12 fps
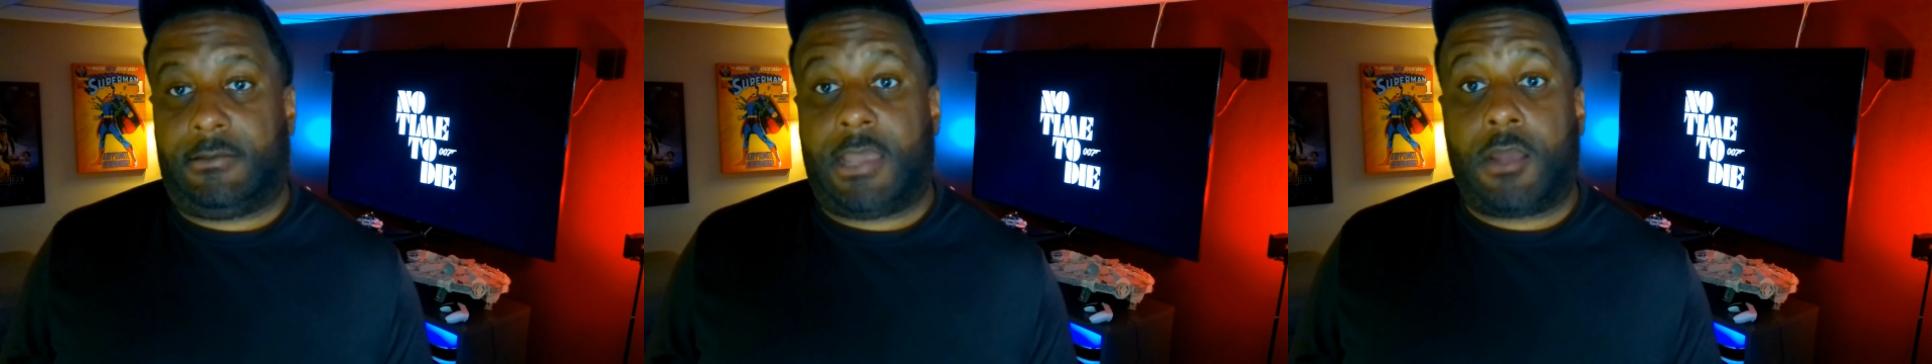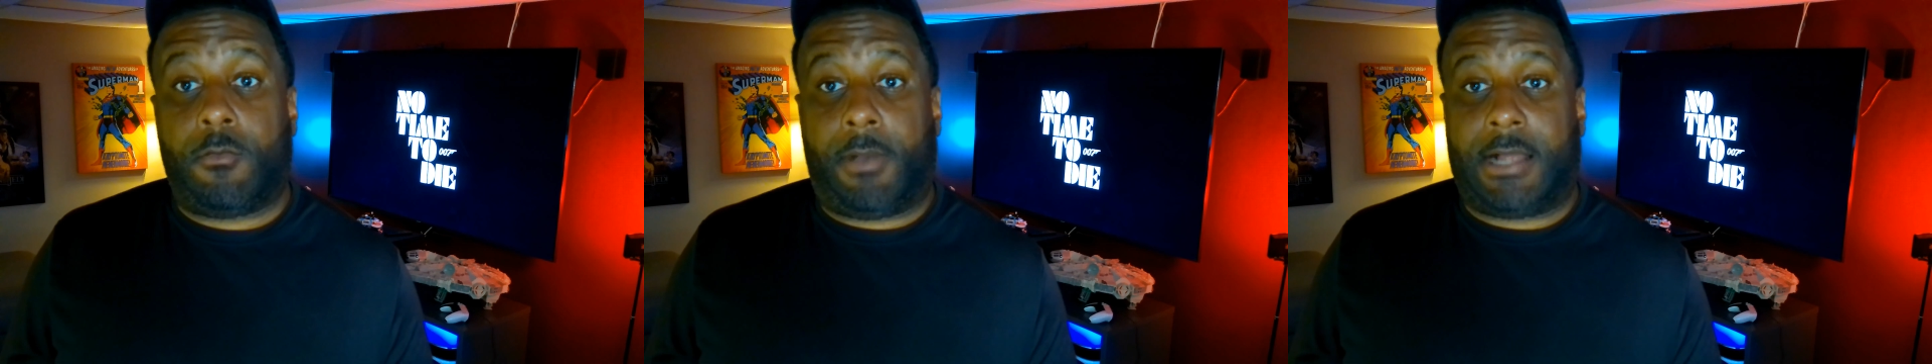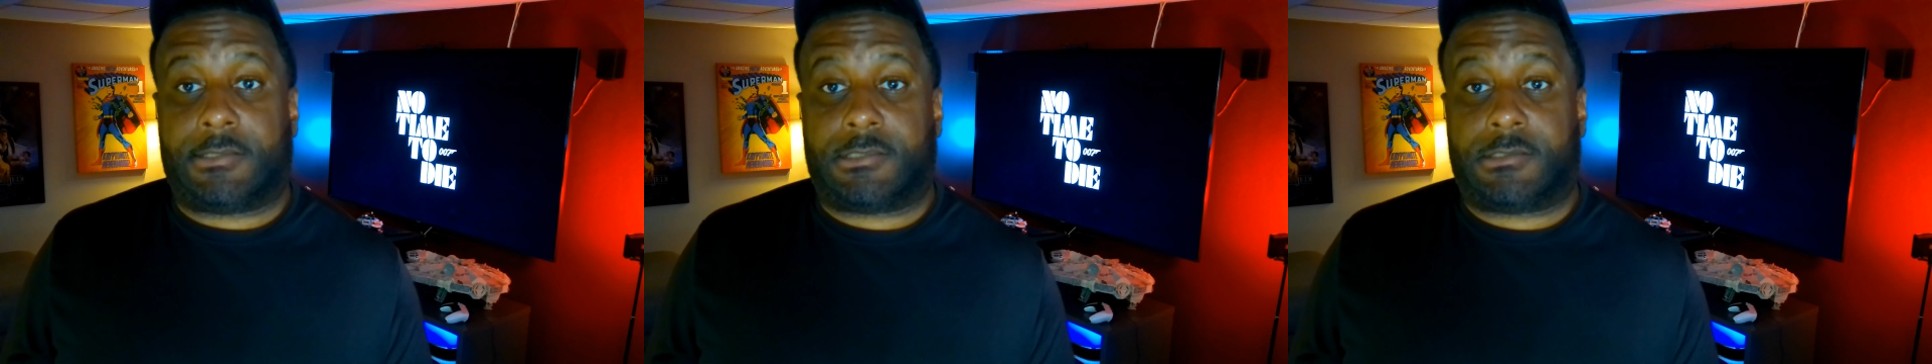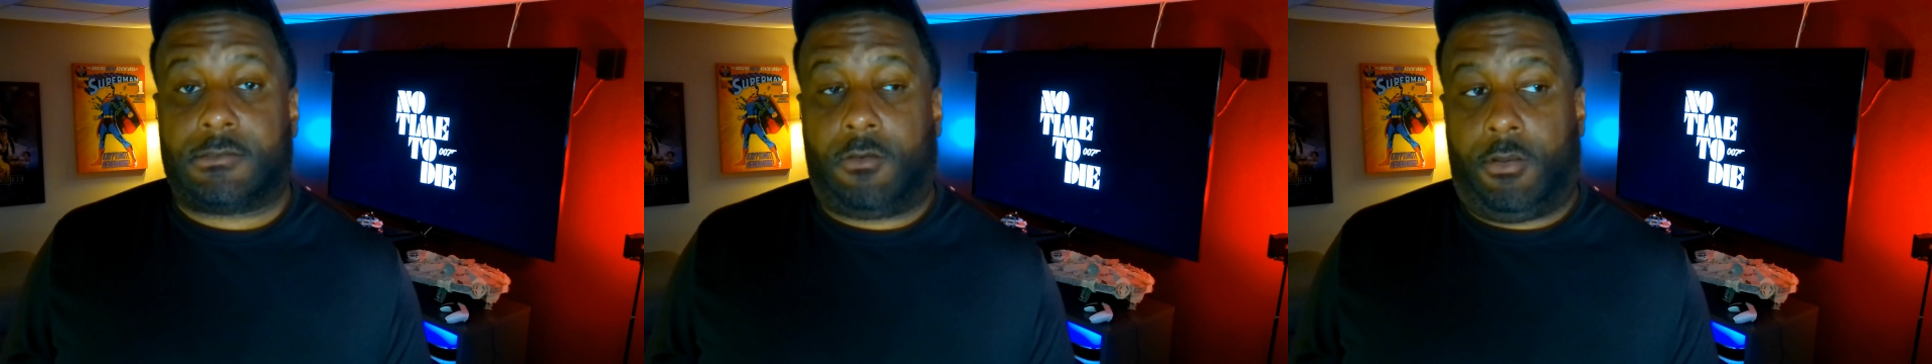
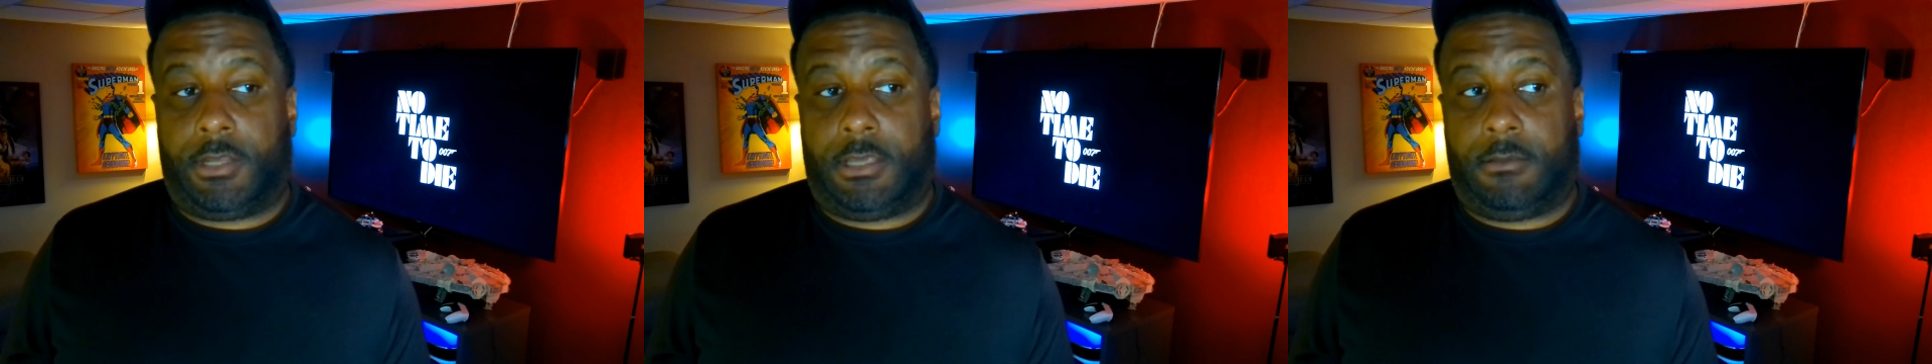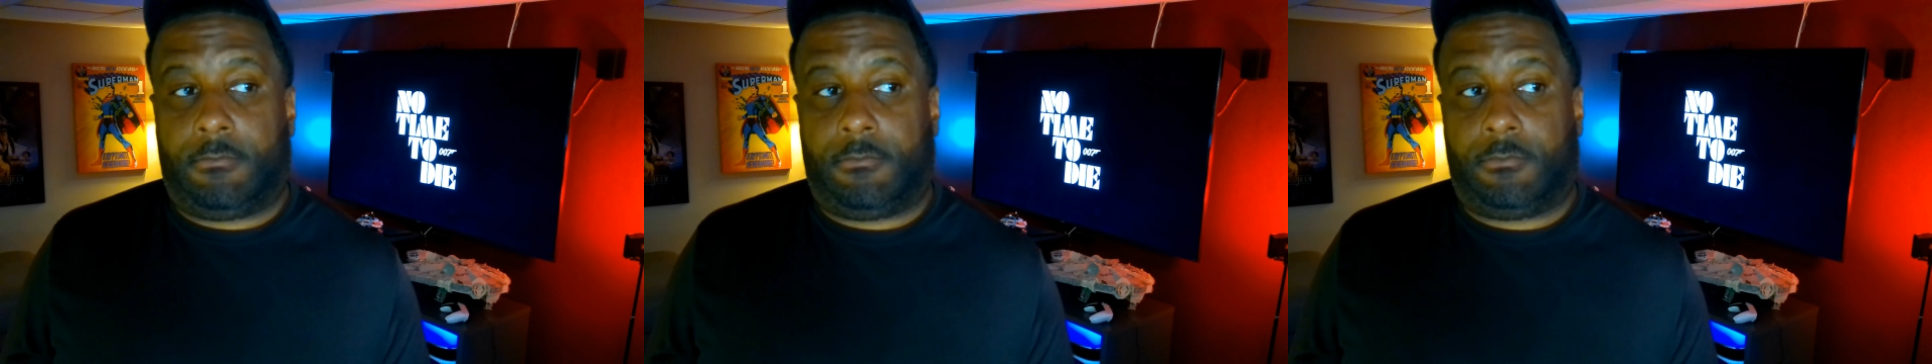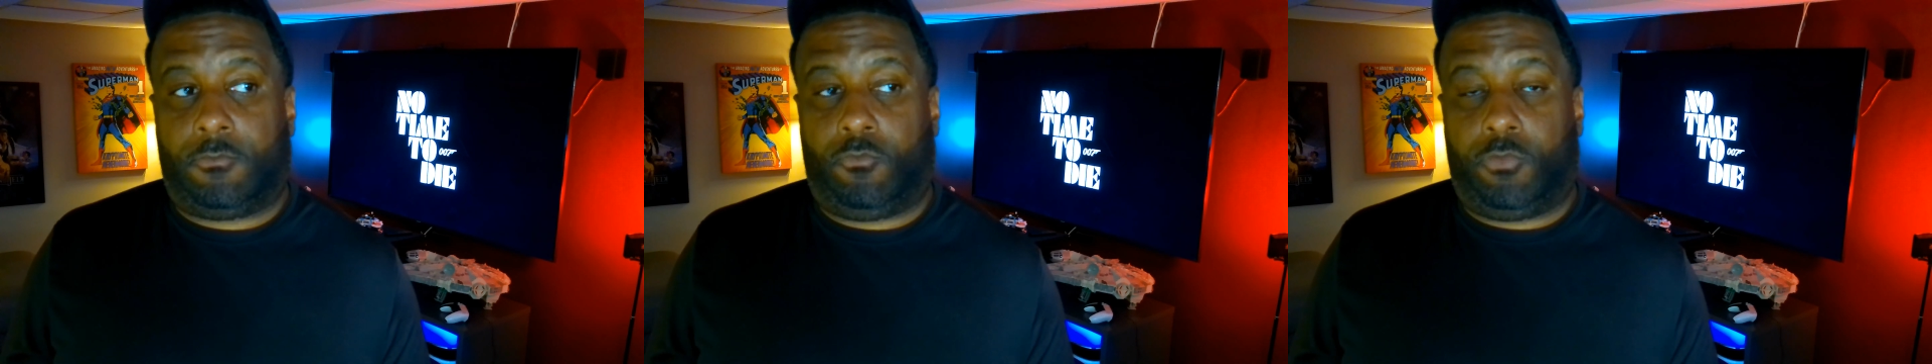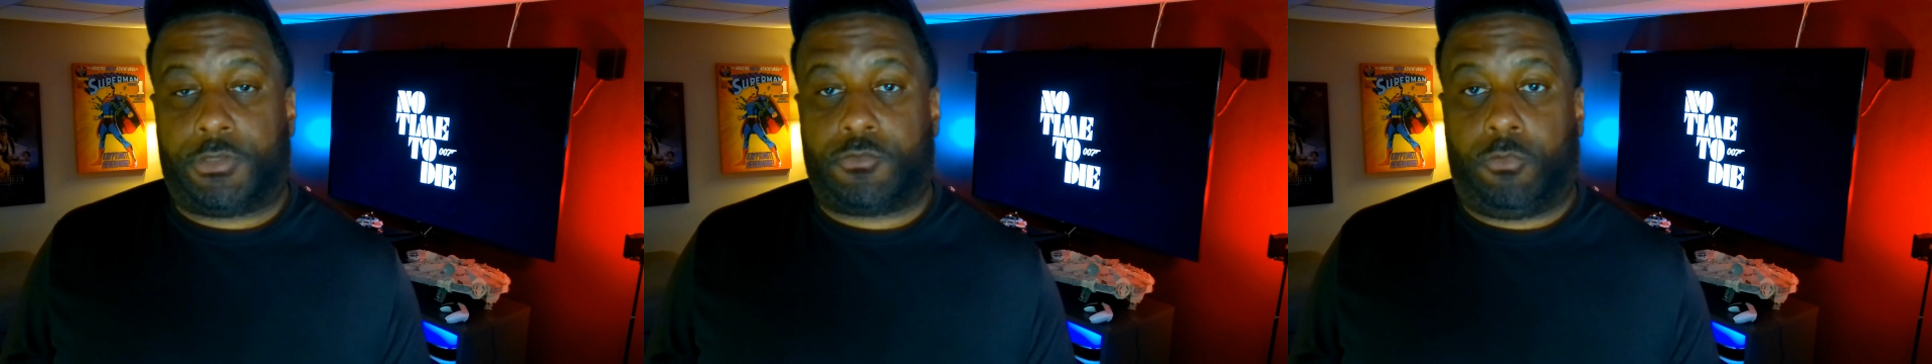nanobots on him,
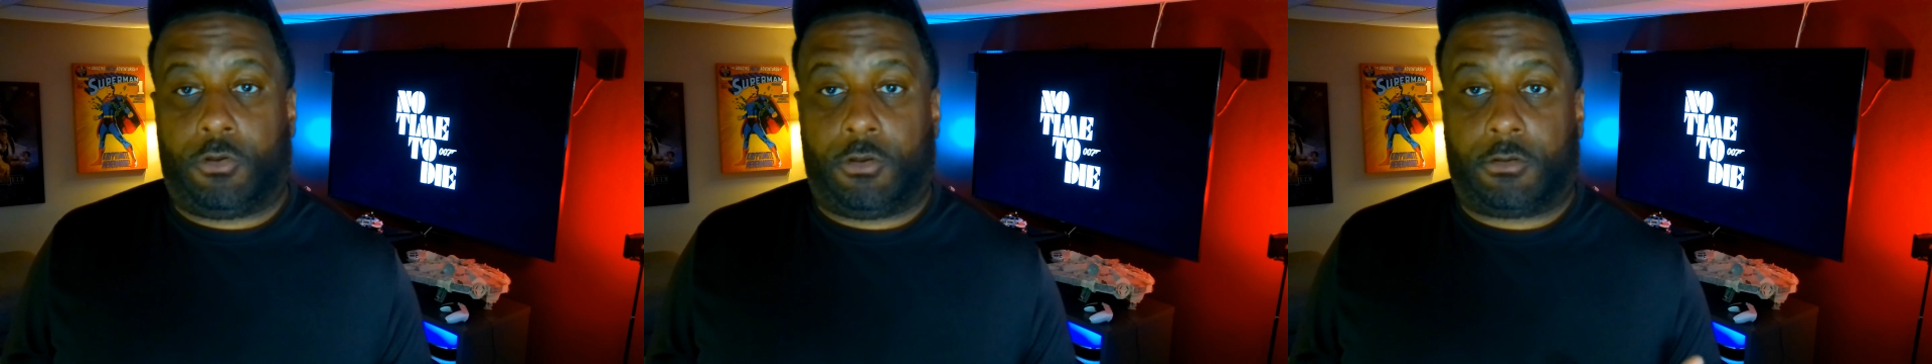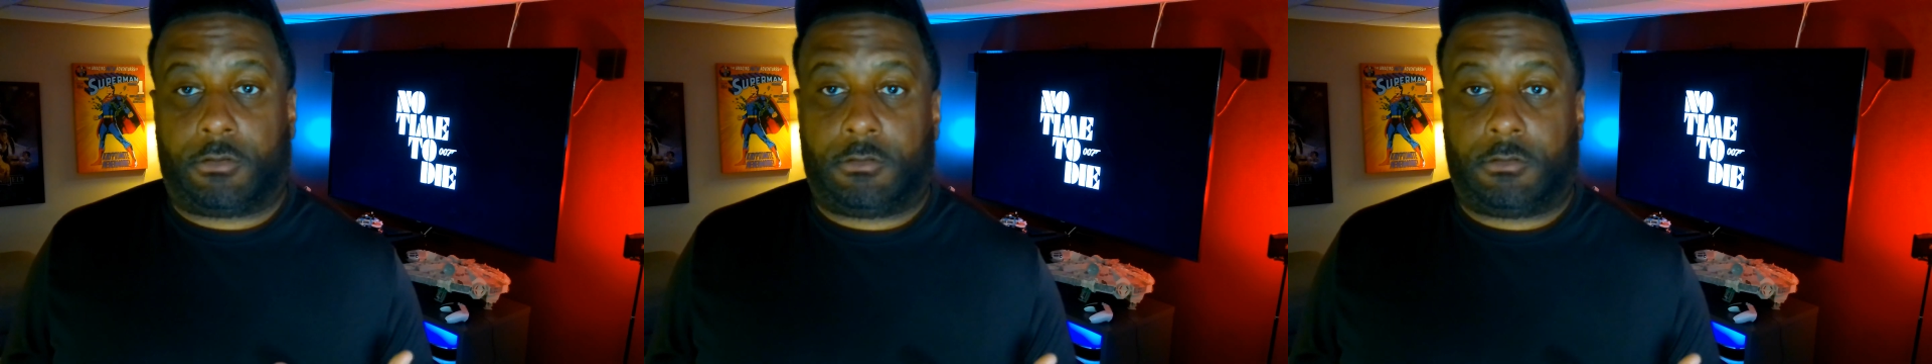which were